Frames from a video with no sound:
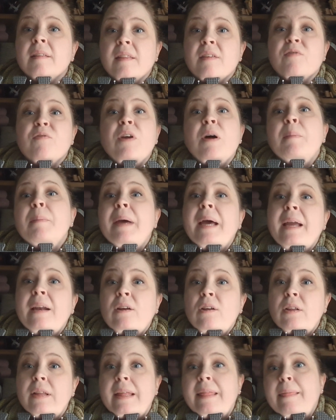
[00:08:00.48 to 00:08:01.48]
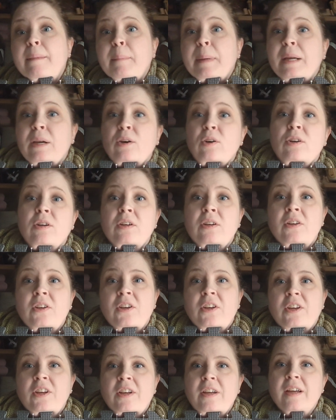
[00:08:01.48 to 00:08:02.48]
the front panel in the middle.
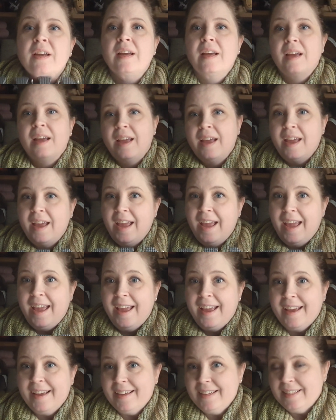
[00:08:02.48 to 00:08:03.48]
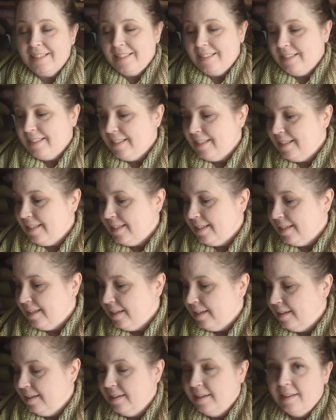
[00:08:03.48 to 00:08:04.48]
And
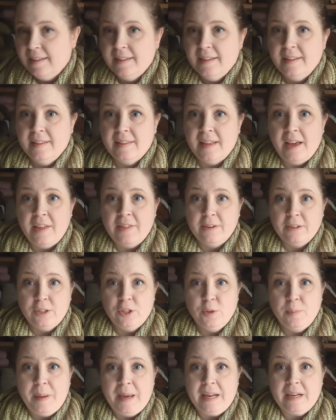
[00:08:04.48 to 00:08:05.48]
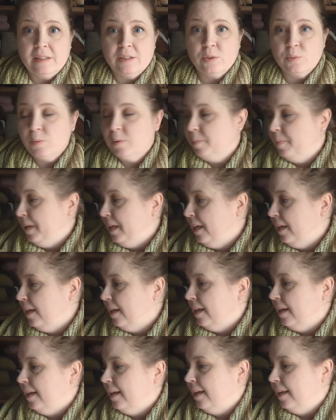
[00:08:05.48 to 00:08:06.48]
the other two panels will be
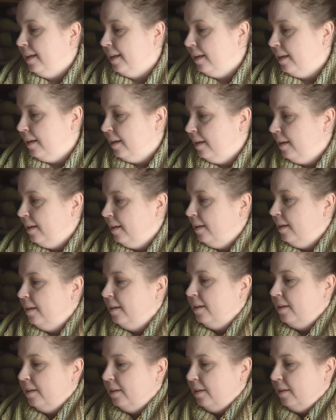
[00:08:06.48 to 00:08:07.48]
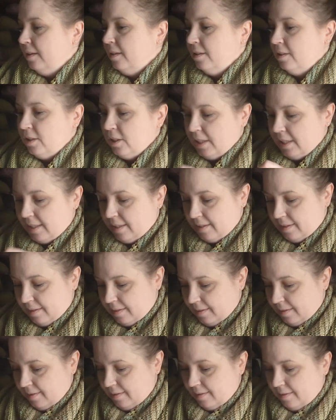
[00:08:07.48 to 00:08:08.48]
in just
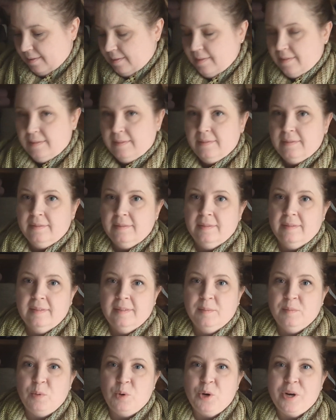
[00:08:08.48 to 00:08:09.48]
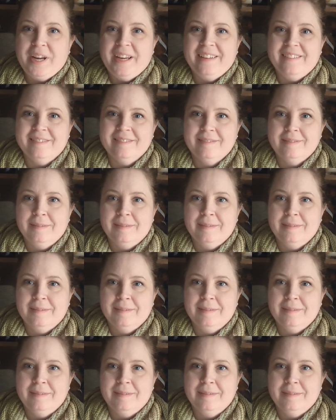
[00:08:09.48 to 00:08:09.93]
boring